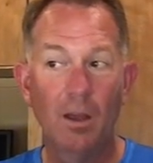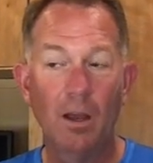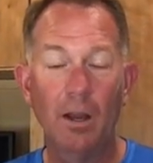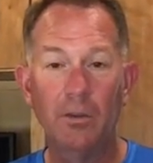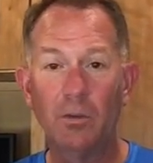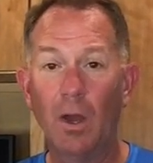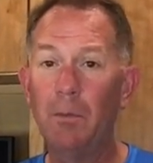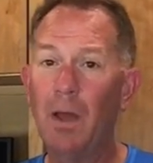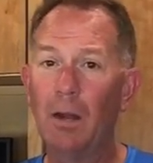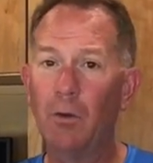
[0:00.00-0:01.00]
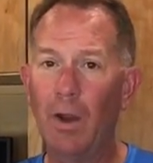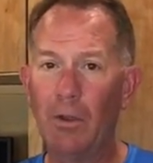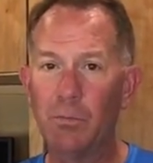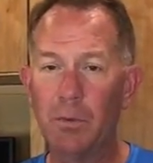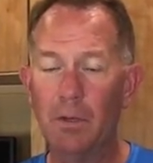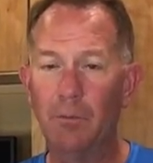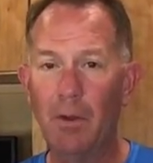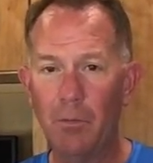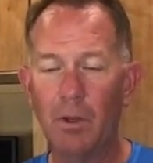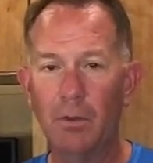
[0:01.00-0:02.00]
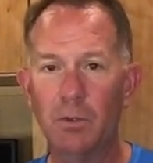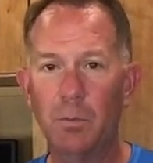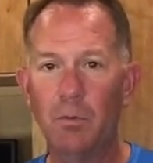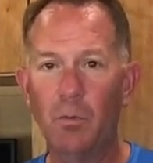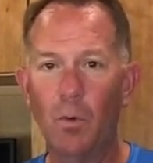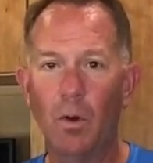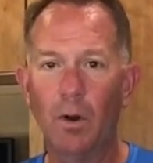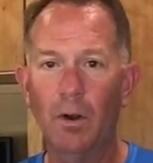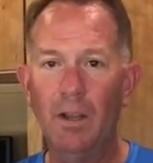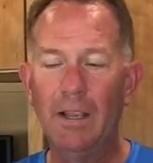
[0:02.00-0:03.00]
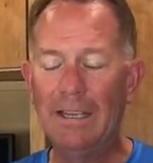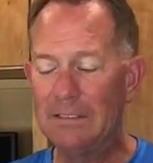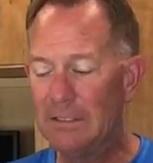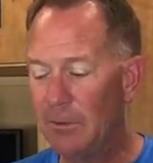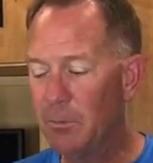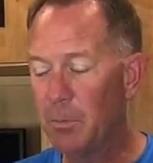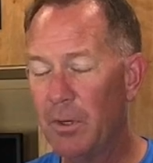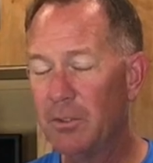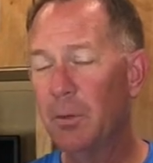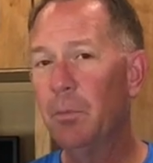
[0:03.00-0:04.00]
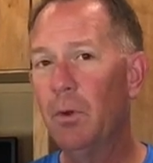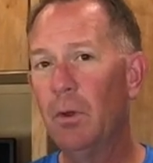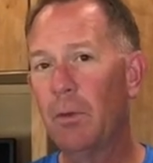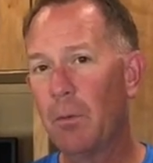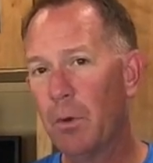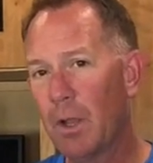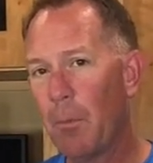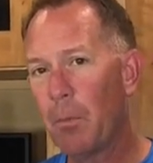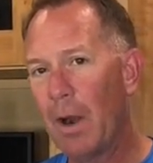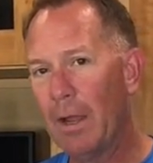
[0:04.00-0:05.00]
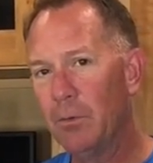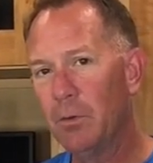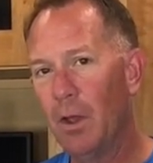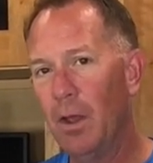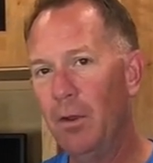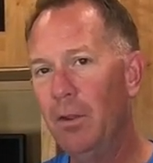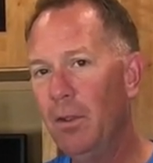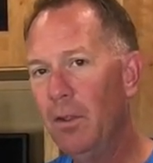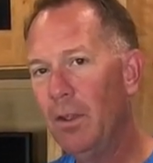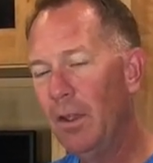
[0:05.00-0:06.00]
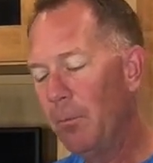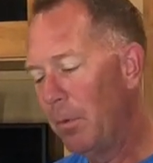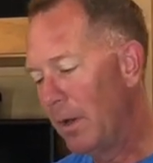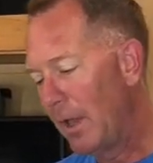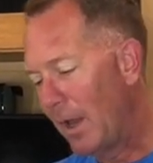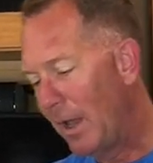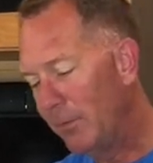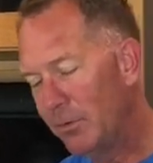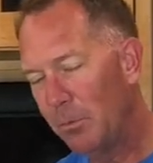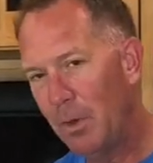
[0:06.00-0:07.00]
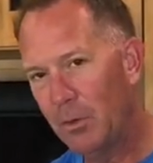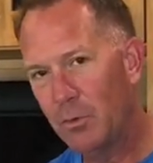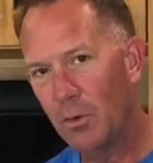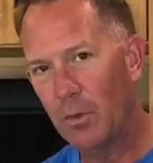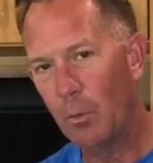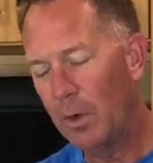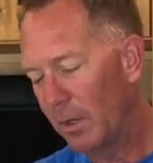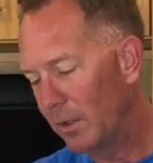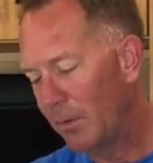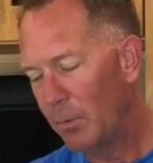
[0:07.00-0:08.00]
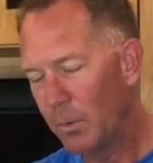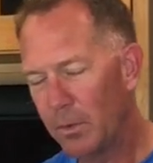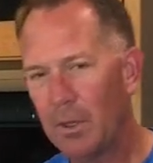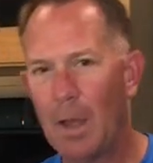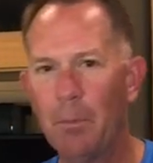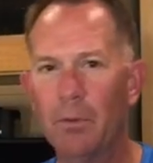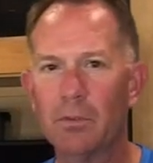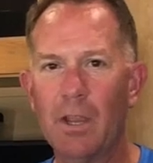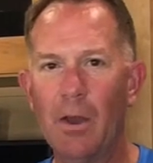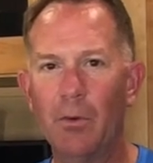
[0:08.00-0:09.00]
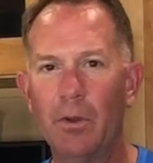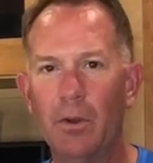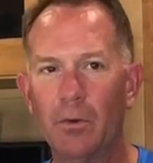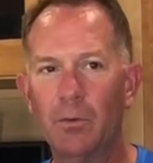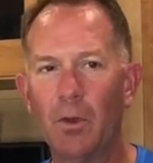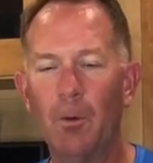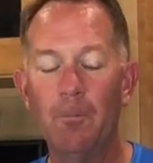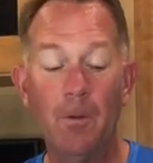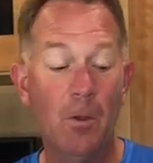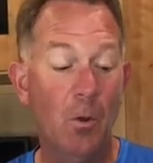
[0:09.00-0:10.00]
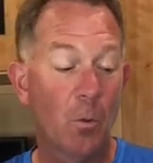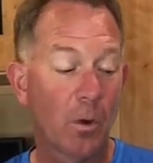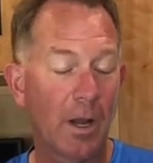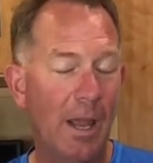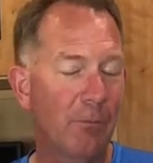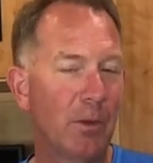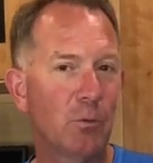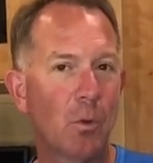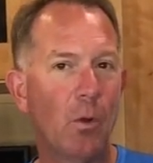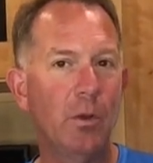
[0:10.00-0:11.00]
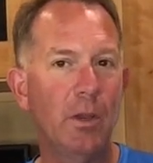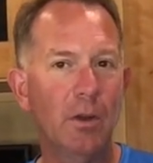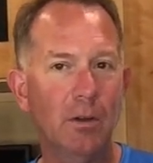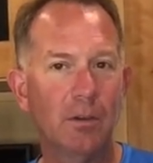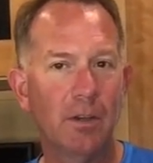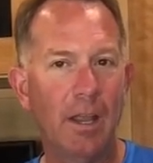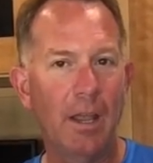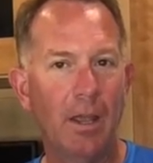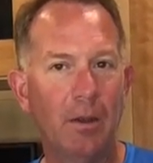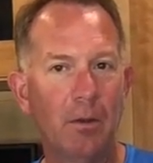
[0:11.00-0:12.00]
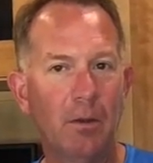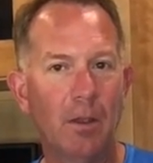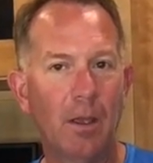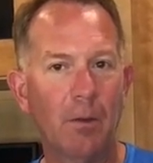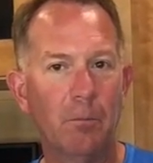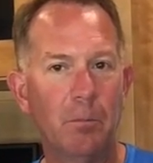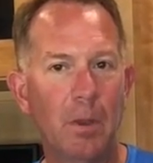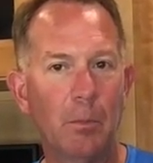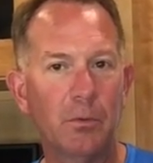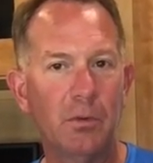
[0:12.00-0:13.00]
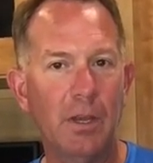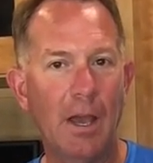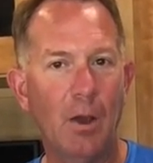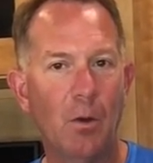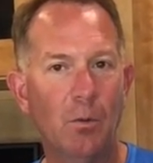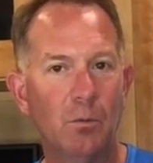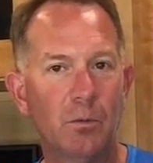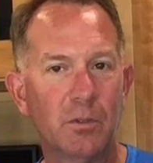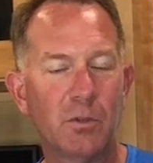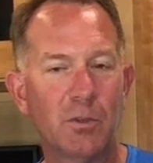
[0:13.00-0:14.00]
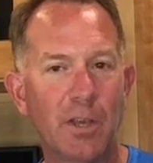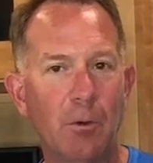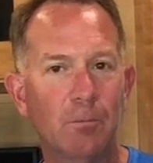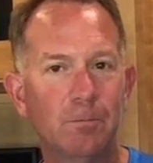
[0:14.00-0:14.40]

All right, so I'm not a craftsman. I've never done this before. It seems simple. I've got to put a couple brackets on, but I got to obviously make sure that we are level with the top of this counter here. So we're going to have things rolling here and uh, be able to see how this turns out.